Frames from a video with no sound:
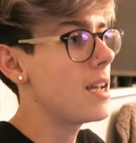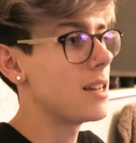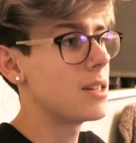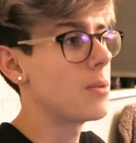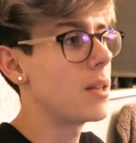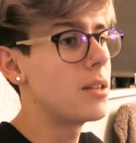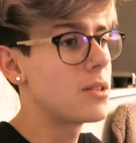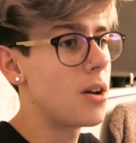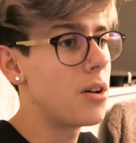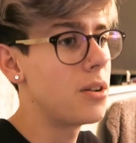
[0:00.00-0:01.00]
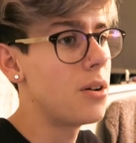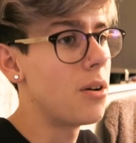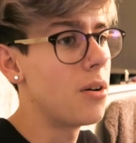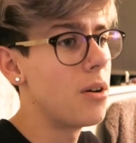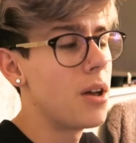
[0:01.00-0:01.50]
into Ella's car
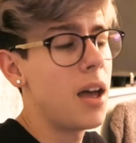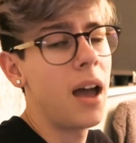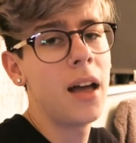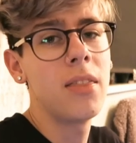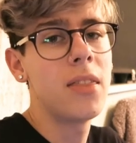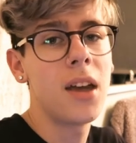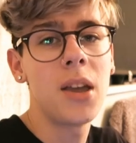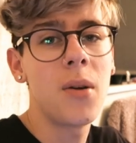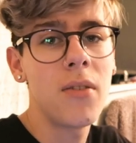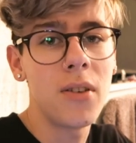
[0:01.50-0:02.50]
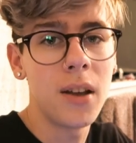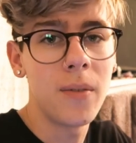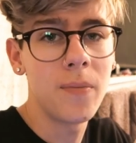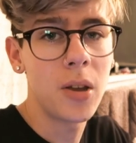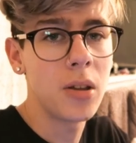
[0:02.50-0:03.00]
door. And there you have
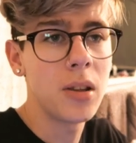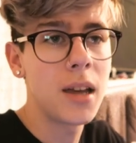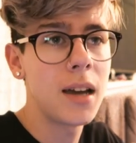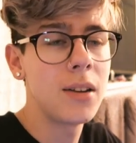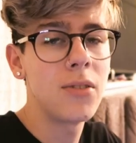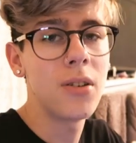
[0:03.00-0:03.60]
it, online